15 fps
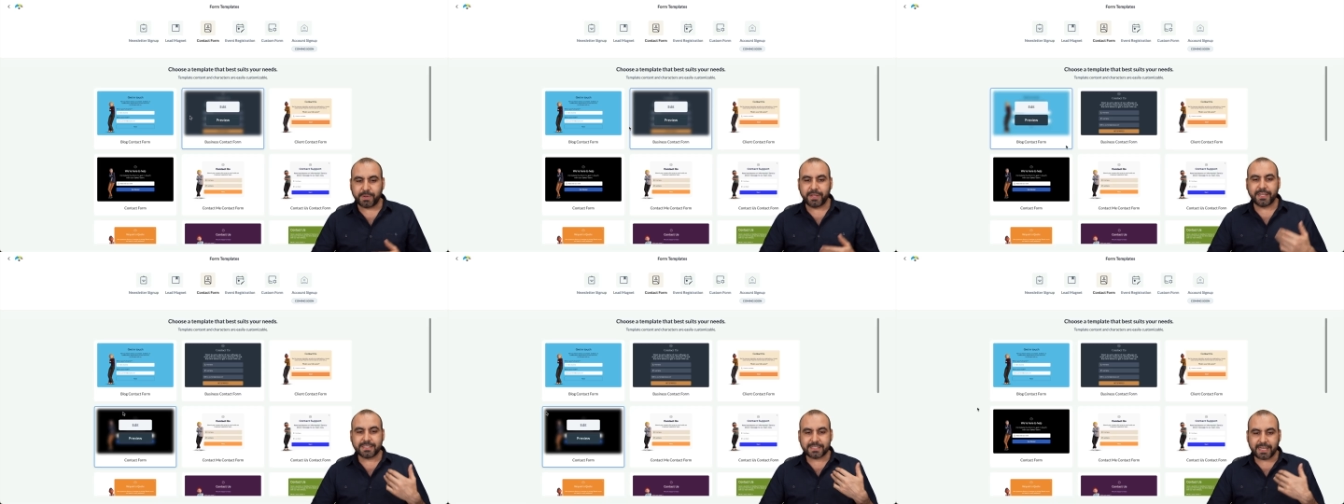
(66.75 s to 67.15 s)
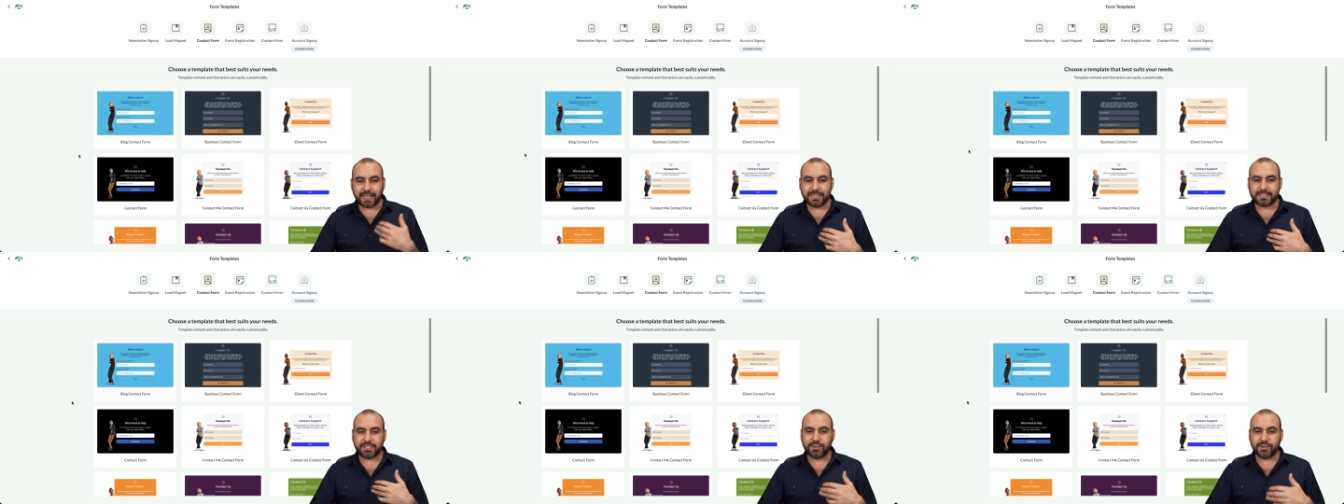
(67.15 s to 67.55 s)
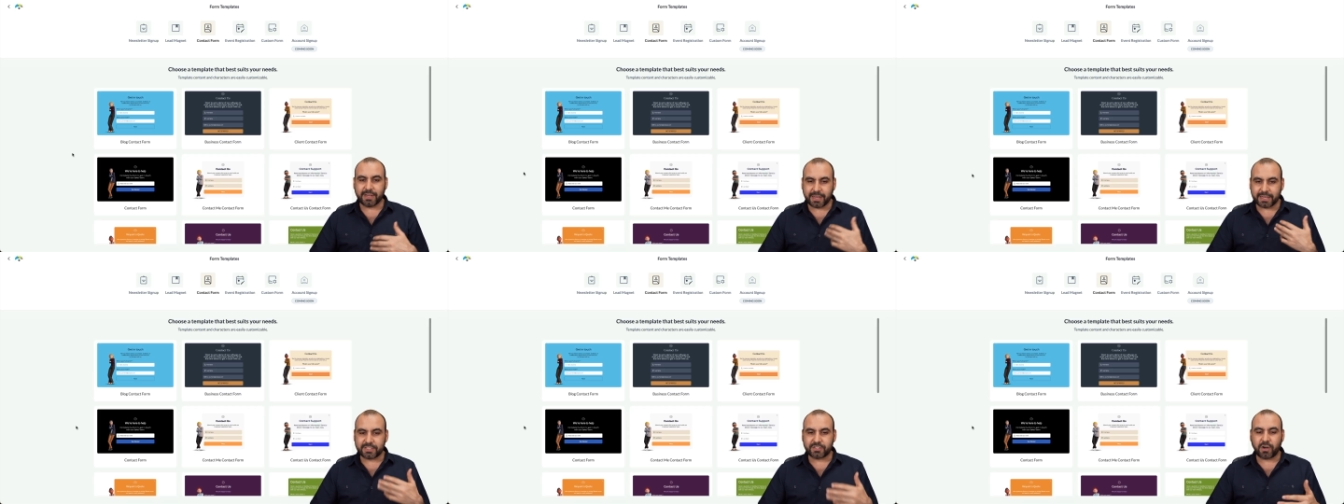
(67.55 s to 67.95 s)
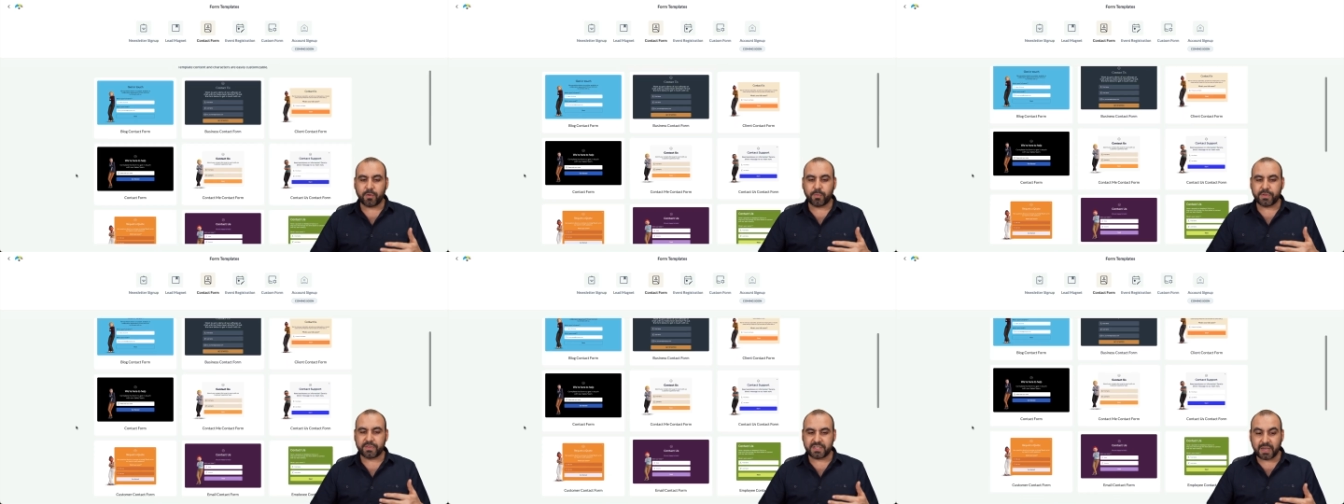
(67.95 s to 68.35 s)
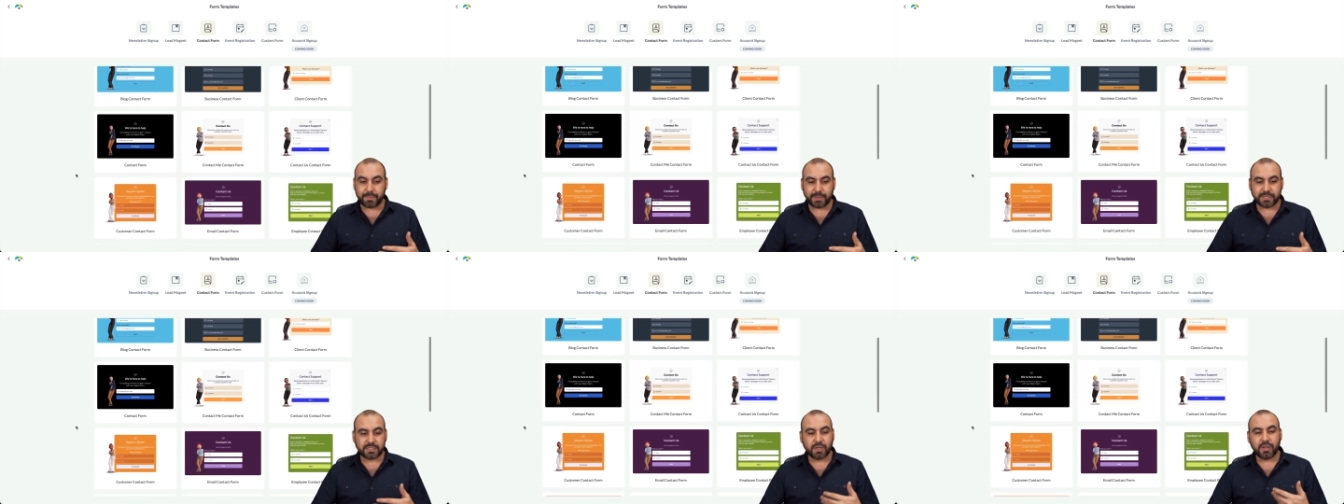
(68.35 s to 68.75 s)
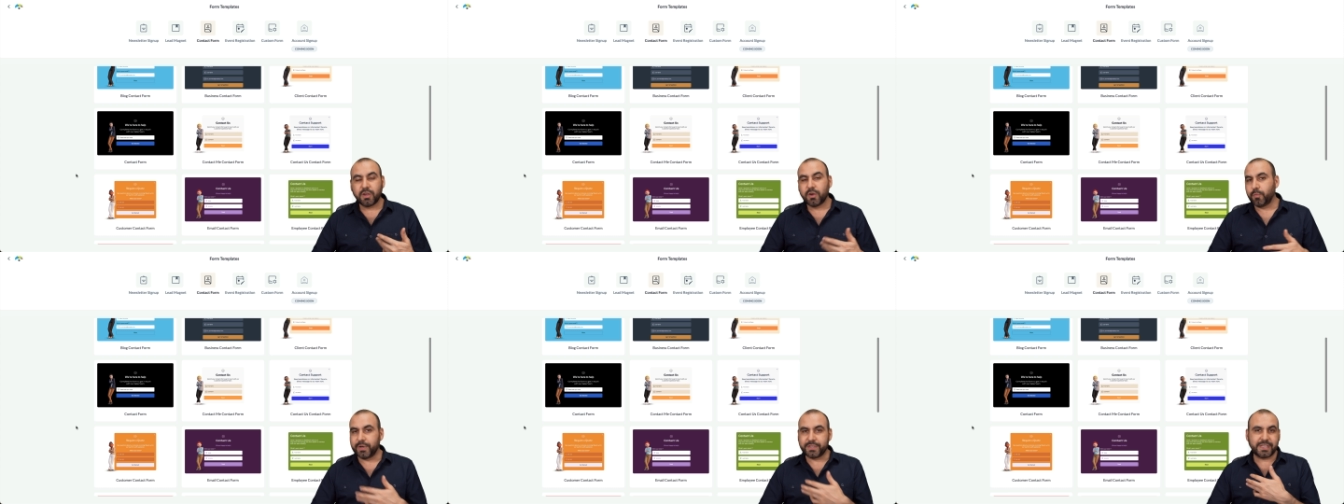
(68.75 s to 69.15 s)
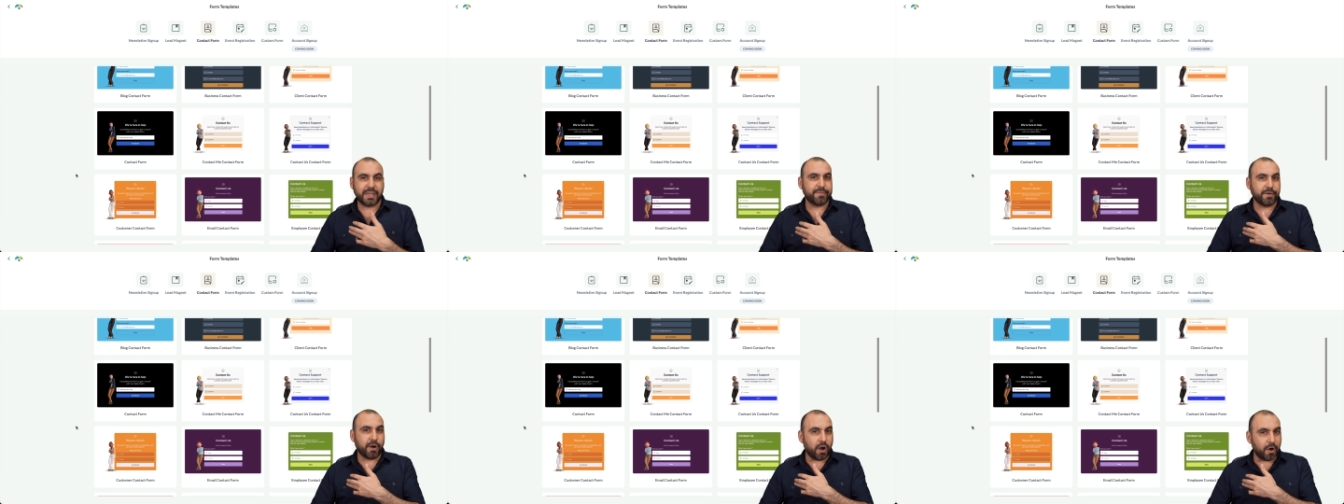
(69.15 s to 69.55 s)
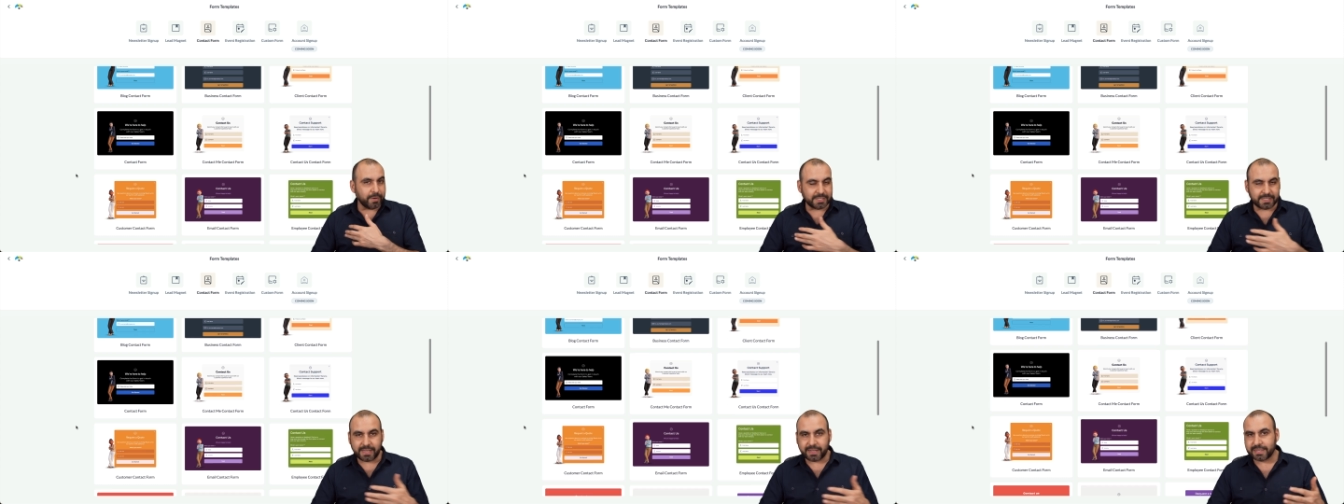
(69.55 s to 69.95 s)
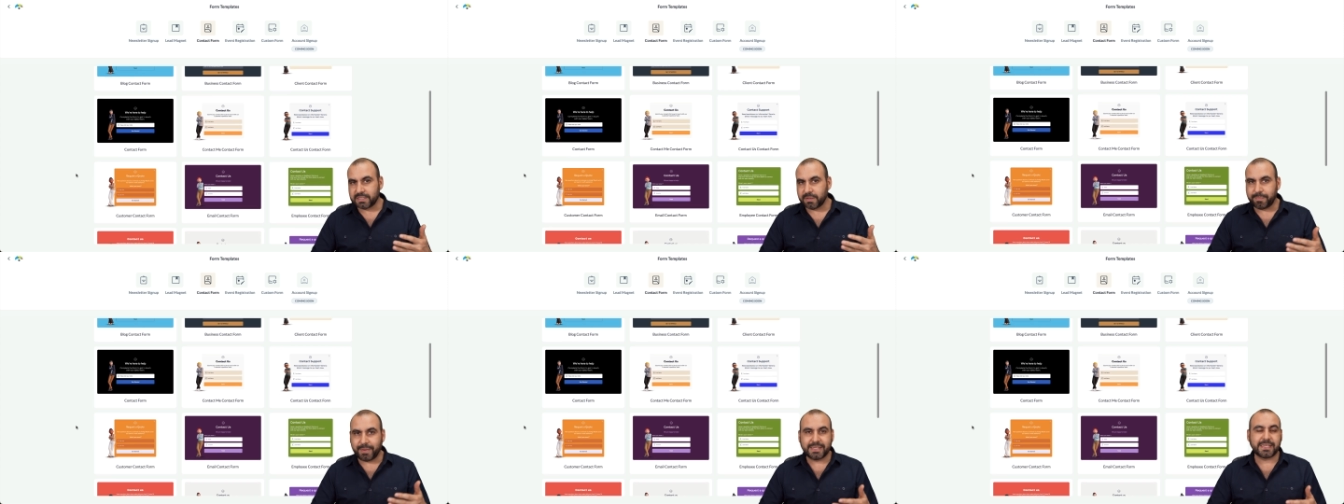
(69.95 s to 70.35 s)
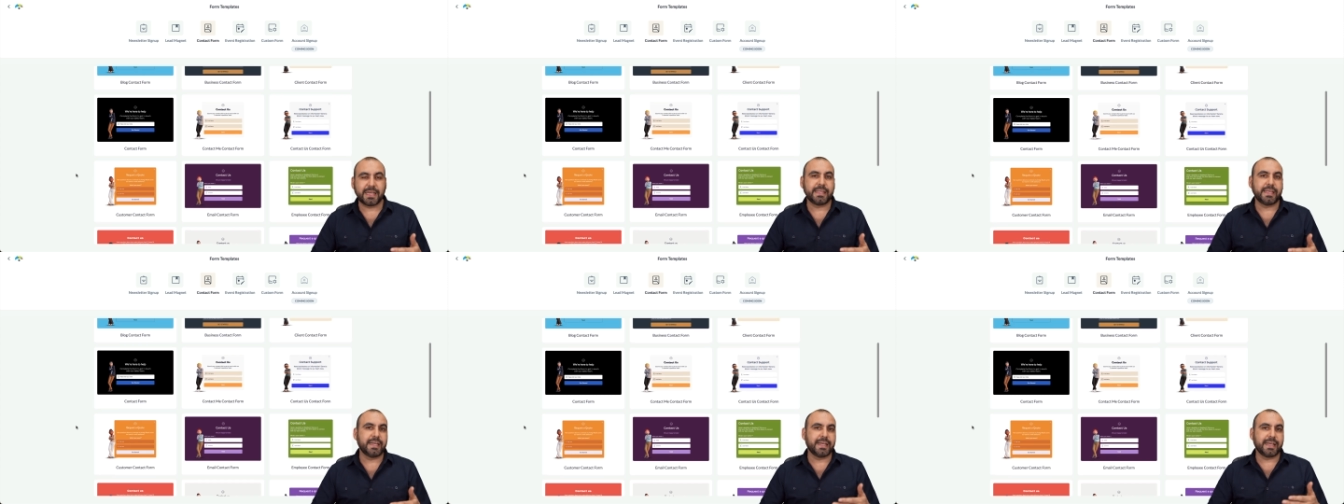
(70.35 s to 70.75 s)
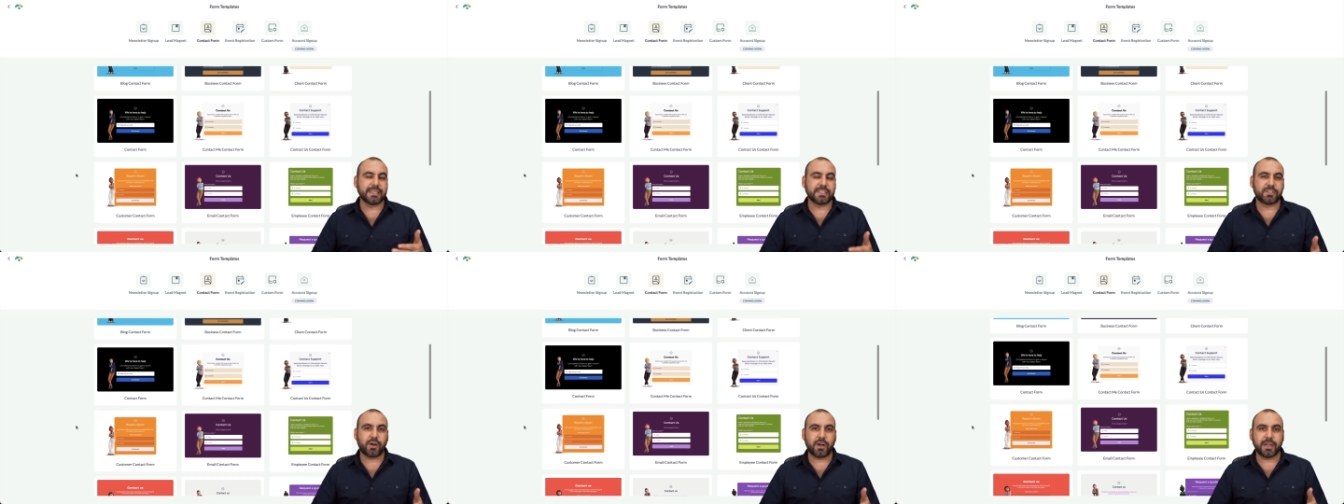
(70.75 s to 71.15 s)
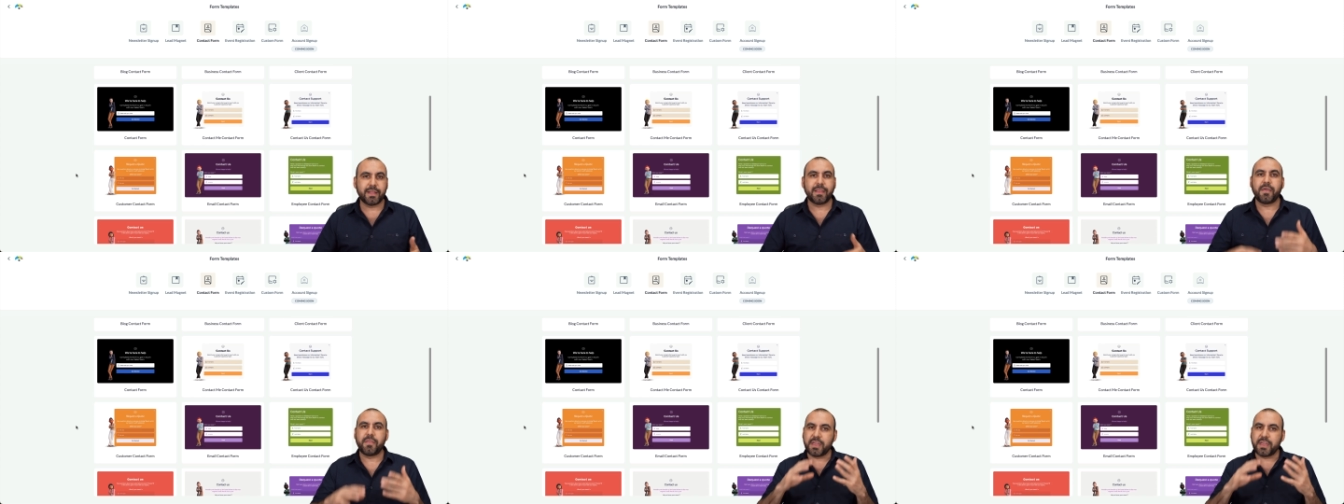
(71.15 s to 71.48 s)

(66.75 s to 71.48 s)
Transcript: But in this case, you can get started with templates, which I always think is the best idea to get started.